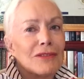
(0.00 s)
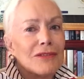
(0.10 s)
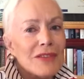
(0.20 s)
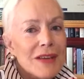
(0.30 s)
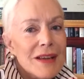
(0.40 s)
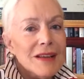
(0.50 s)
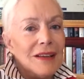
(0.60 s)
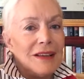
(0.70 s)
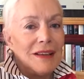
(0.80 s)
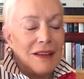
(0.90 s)

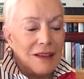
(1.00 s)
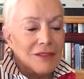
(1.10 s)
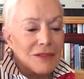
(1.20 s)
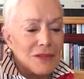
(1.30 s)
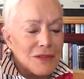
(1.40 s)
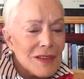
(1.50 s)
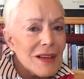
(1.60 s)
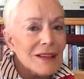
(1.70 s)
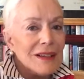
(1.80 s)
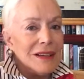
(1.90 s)
really,
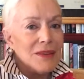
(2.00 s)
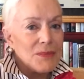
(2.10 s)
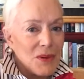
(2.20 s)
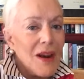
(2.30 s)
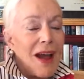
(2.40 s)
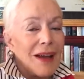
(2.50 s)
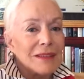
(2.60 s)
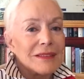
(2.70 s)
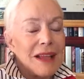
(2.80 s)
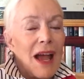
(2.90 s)
really
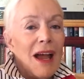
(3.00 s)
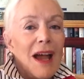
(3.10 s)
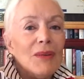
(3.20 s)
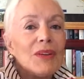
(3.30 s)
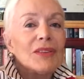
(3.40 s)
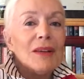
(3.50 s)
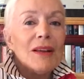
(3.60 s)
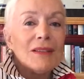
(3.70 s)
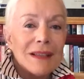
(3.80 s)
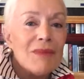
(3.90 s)
depressed was
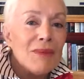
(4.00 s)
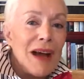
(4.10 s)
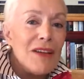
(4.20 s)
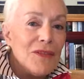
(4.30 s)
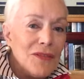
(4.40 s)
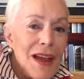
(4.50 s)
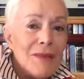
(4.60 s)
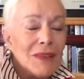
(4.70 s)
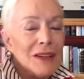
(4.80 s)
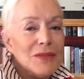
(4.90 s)
some of my
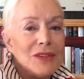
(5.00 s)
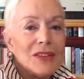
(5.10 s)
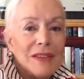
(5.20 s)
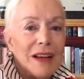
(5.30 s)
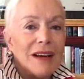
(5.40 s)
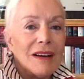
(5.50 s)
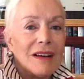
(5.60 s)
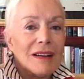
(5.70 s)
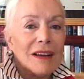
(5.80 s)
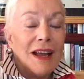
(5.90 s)
family was there,
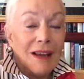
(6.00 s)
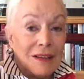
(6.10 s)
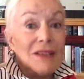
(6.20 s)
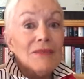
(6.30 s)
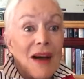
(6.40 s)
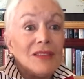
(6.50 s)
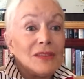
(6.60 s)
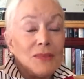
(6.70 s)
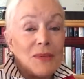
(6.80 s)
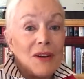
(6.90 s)
to my
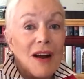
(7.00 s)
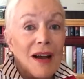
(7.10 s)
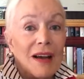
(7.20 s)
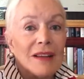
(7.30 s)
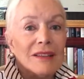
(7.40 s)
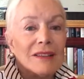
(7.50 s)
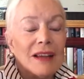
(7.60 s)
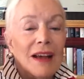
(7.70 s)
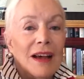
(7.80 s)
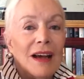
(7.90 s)
surprise,
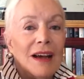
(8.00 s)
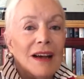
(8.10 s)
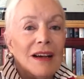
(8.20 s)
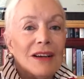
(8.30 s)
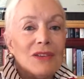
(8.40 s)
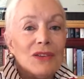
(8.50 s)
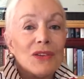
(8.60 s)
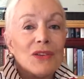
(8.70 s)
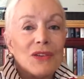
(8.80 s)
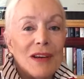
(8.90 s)
to
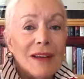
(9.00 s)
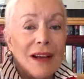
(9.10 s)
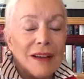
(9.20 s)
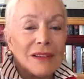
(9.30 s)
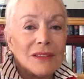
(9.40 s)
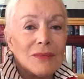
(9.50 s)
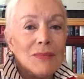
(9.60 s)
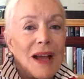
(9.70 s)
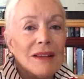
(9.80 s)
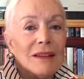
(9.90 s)
greet us.
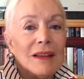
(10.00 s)
My